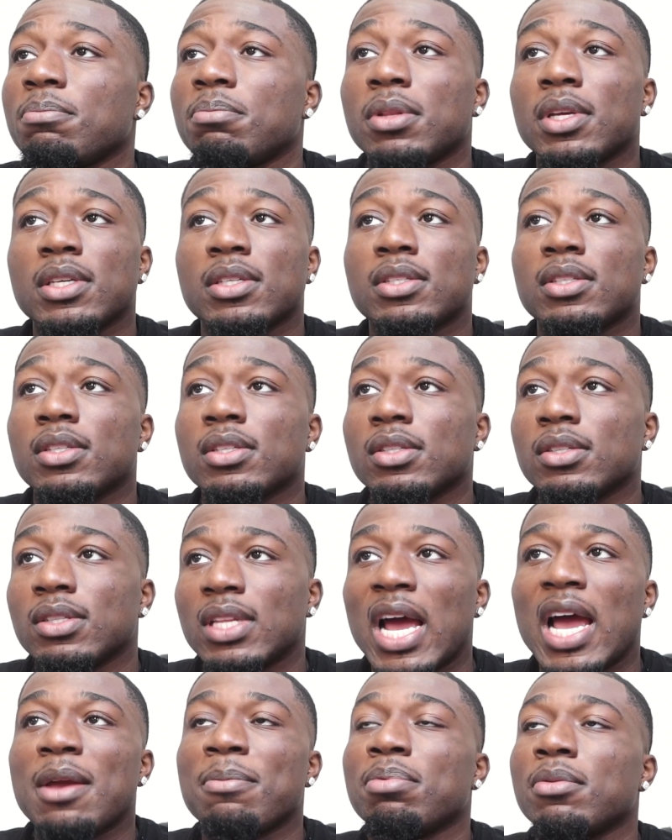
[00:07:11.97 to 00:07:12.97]
Plus the
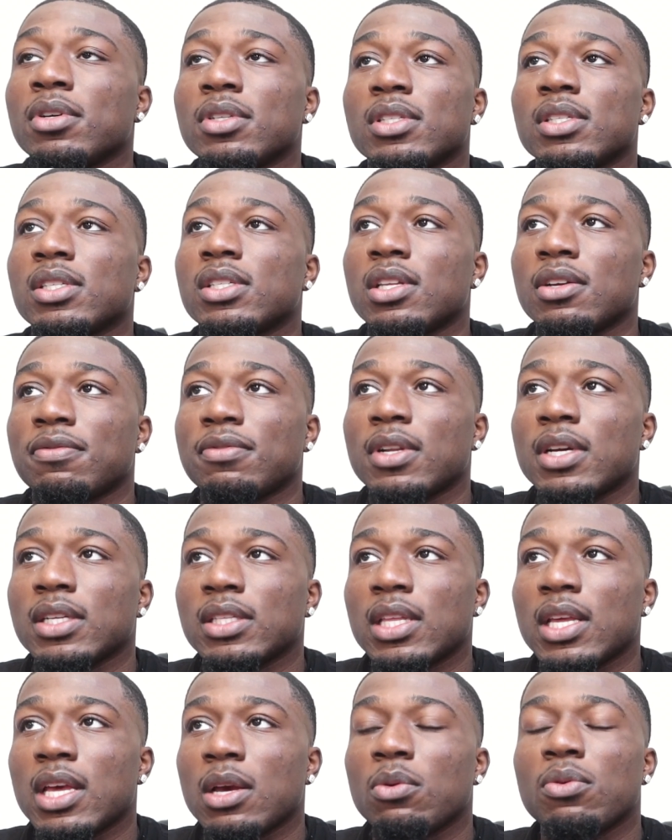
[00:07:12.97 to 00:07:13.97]
diapers and stuff
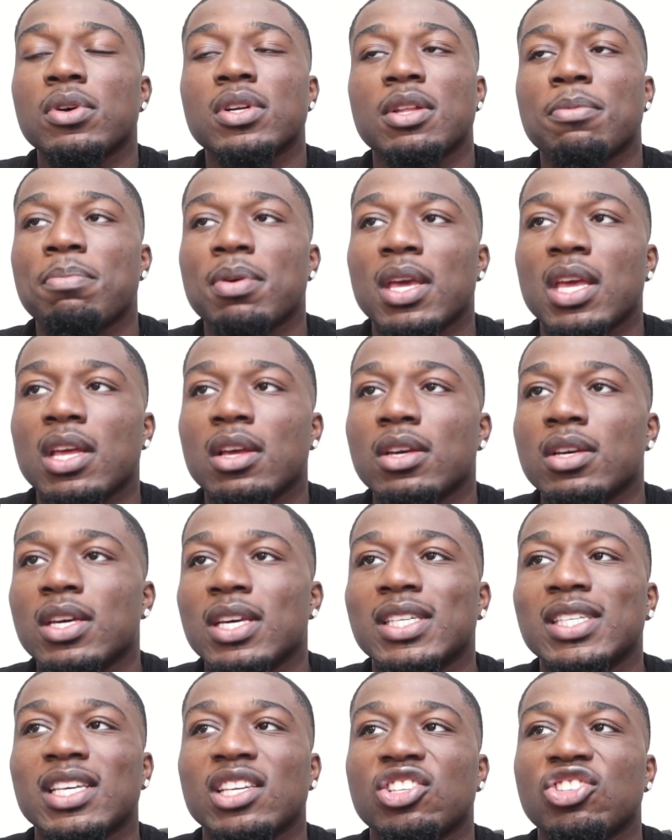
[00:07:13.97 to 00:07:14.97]
like that. Well, it depend.
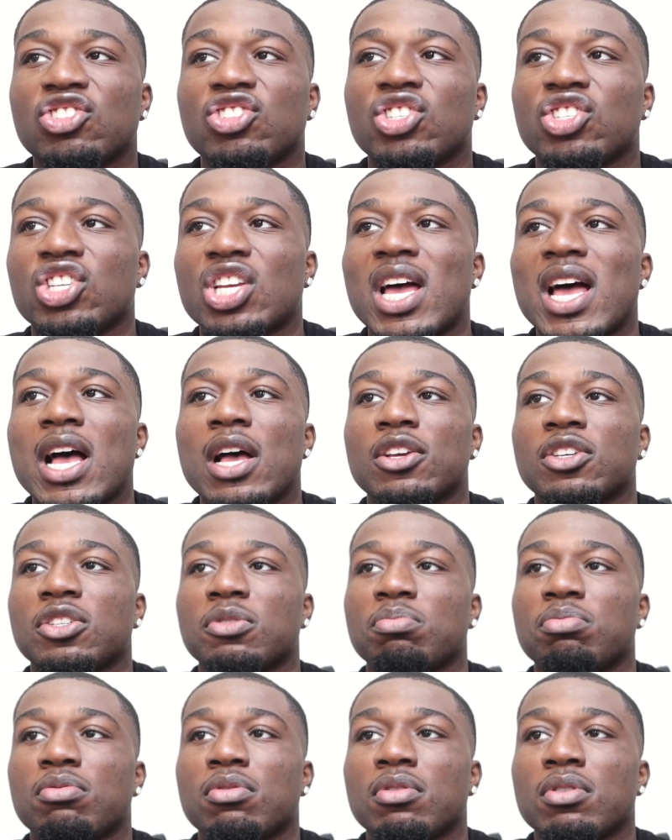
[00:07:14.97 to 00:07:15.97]
It says child
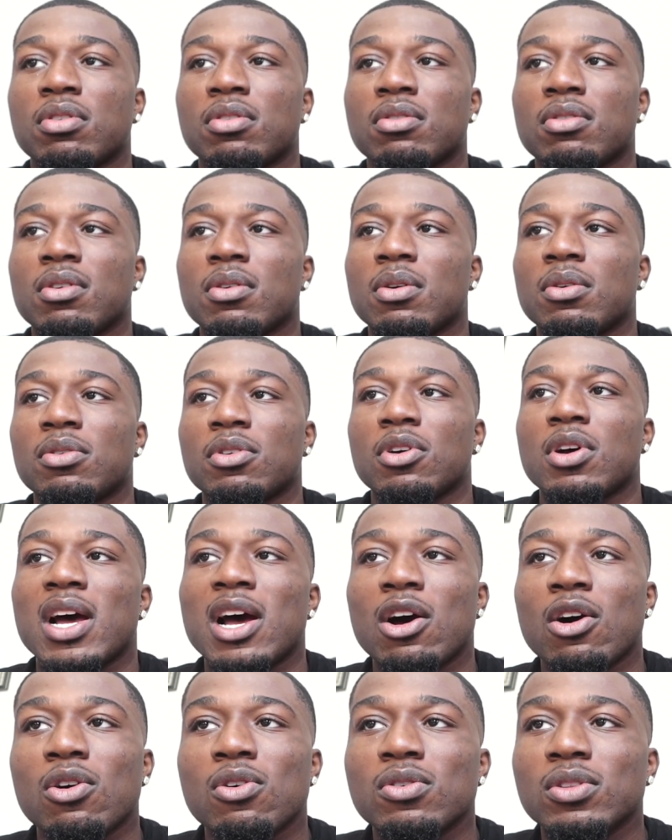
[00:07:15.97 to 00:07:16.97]
support. I don't know
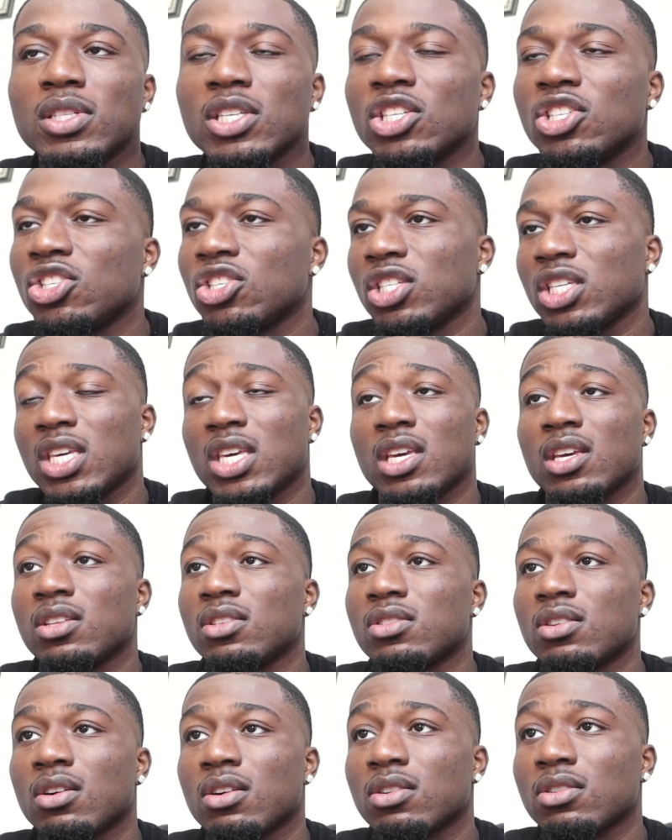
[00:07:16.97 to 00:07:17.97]
how old these
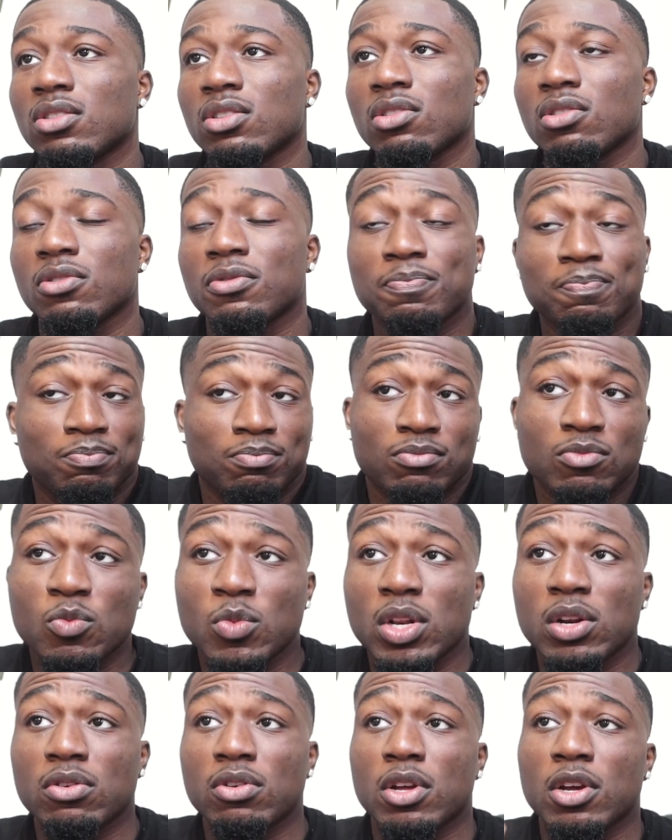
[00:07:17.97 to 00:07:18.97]
kids are, so
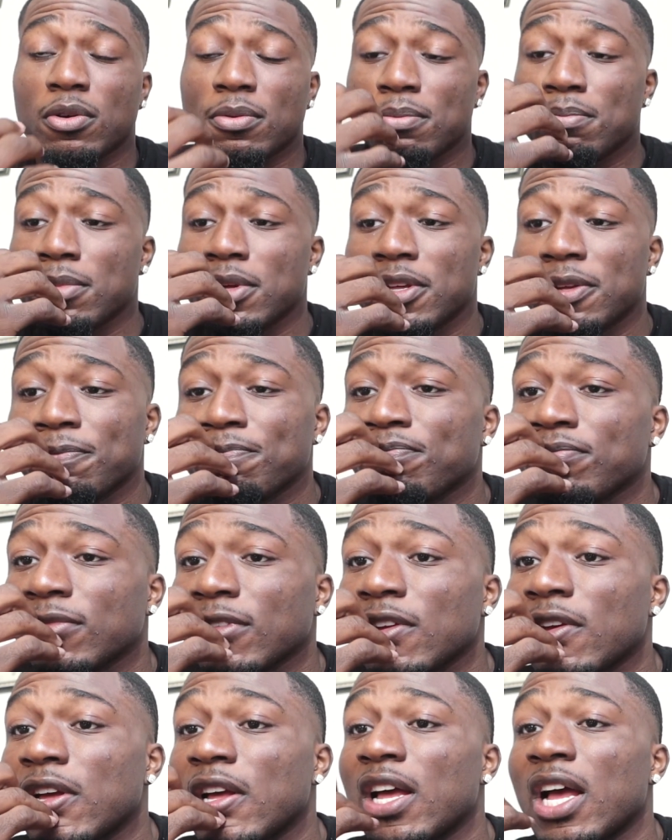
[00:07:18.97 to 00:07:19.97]
we don't know. But
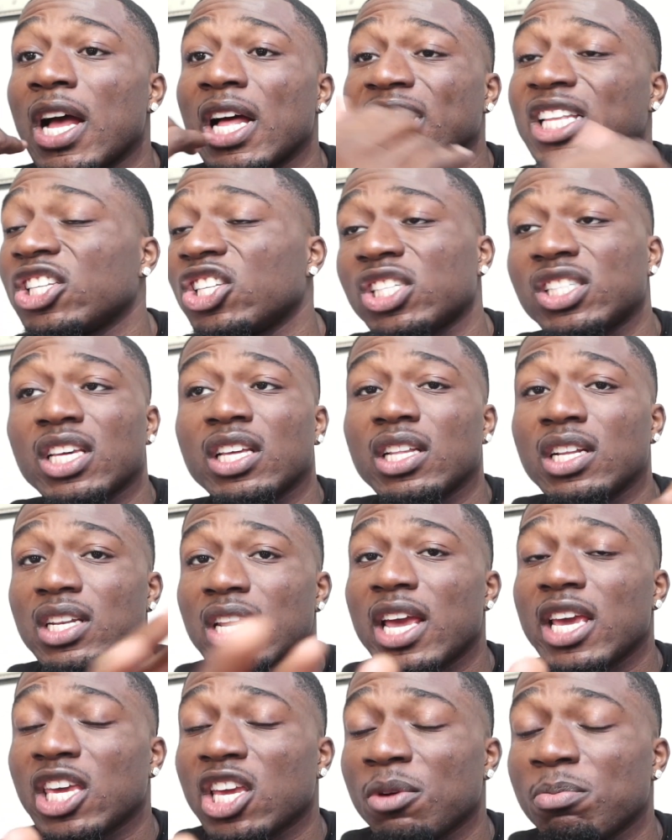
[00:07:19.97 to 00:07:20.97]
let's just say the
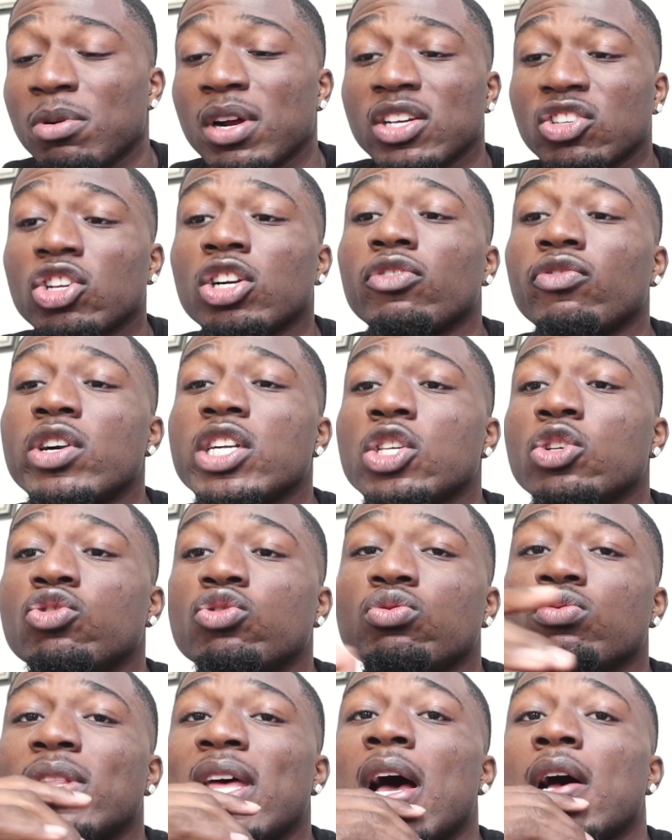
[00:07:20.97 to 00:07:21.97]
daycare part. is gonna run you
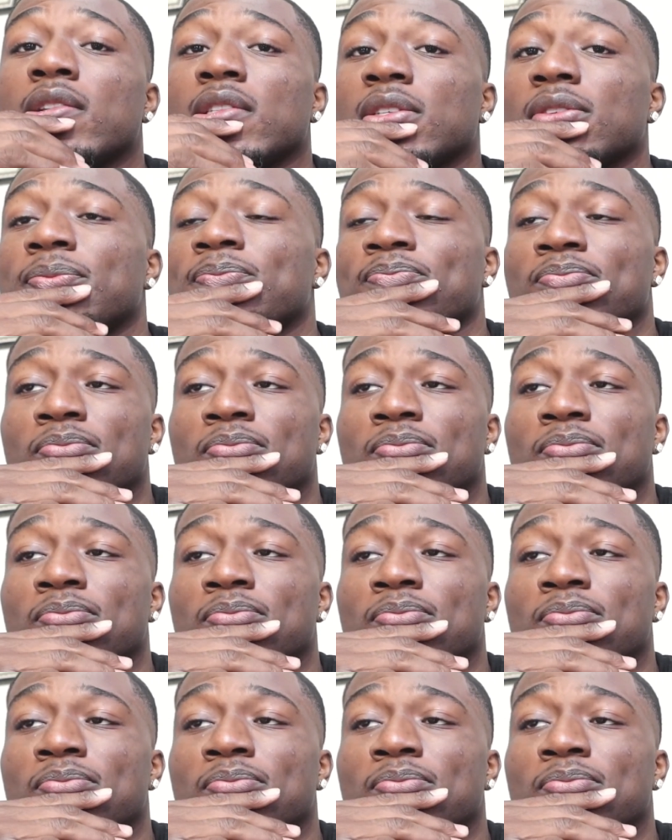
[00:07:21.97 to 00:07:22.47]
two thousand.